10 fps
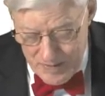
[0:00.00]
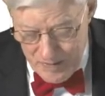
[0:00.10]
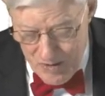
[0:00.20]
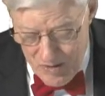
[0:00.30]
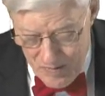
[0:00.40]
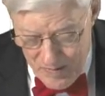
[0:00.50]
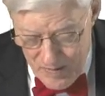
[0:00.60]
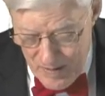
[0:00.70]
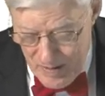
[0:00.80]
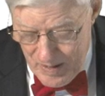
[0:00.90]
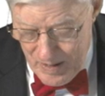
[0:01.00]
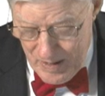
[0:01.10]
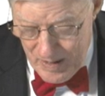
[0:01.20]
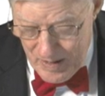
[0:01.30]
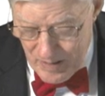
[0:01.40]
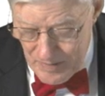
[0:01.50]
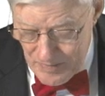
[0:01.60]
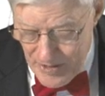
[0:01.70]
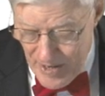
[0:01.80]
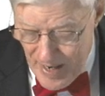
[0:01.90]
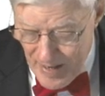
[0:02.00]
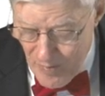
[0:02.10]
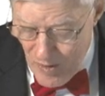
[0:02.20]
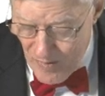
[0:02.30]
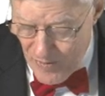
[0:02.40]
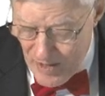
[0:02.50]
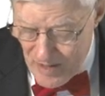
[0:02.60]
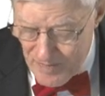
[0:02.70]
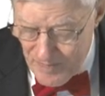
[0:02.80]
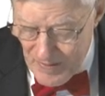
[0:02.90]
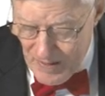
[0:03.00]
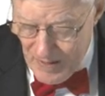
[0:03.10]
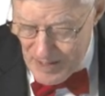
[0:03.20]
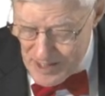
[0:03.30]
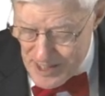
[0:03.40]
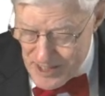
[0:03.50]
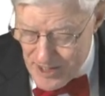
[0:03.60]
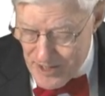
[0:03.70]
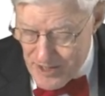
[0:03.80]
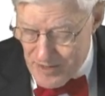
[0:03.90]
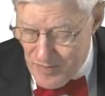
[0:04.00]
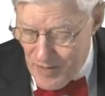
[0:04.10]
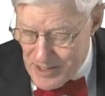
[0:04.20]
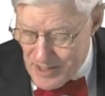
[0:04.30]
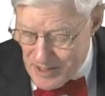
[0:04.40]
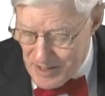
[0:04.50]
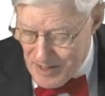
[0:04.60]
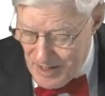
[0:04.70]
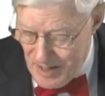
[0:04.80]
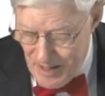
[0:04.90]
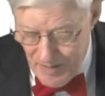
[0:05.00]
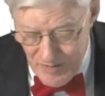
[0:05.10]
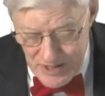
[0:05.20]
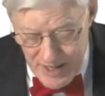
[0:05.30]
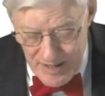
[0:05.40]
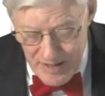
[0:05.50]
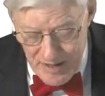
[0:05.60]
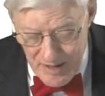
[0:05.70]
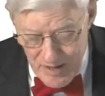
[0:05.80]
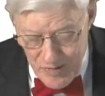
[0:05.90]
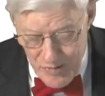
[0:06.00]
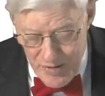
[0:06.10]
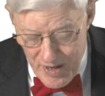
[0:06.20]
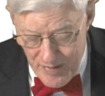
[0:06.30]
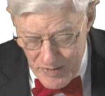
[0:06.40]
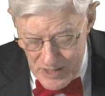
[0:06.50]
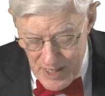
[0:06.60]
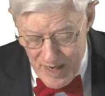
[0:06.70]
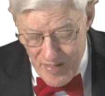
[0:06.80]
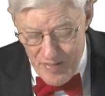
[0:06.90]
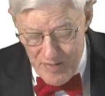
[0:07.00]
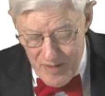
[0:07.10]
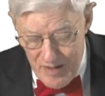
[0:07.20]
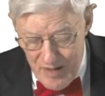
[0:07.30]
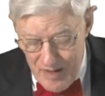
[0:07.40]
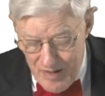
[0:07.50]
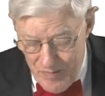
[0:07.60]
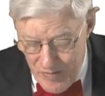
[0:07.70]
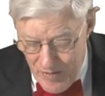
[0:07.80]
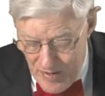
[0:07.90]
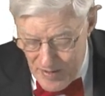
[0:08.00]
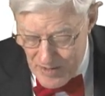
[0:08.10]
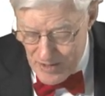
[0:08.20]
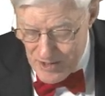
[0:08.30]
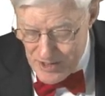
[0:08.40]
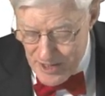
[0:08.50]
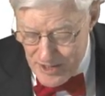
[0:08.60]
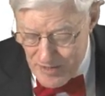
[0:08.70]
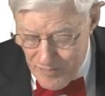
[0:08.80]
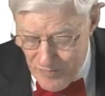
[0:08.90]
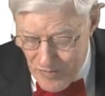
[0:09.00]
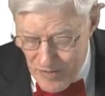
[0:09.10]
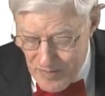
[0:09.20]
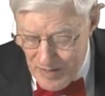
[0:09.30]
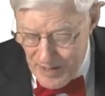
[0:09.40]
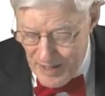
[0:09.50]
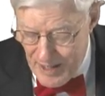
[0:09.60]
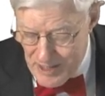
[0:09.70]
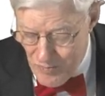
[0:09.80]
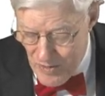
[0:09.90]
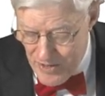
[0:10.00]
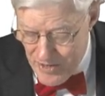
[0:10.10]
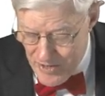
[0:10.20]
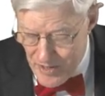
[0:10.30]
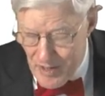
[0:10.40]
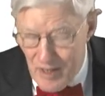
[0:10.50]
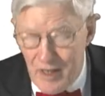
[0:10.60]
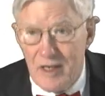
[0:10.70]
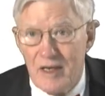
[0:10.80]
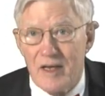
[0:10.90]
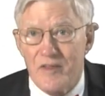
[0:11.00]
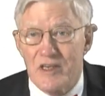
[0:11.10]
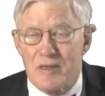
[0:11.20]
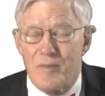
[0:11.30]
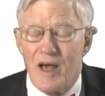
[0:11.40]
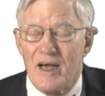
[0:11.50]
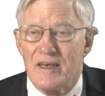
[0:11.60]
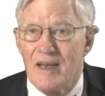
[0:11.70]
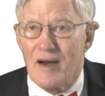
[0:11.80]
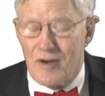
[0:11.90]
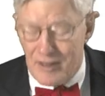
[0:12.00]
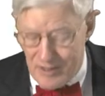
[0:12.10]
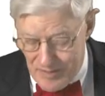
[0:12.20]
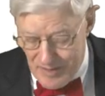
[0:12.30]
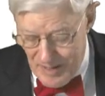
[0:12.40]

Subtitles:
law denying welfare assistance to residents of the state who had not resided within their jurisdiction for at least 1 year. And this applied not only to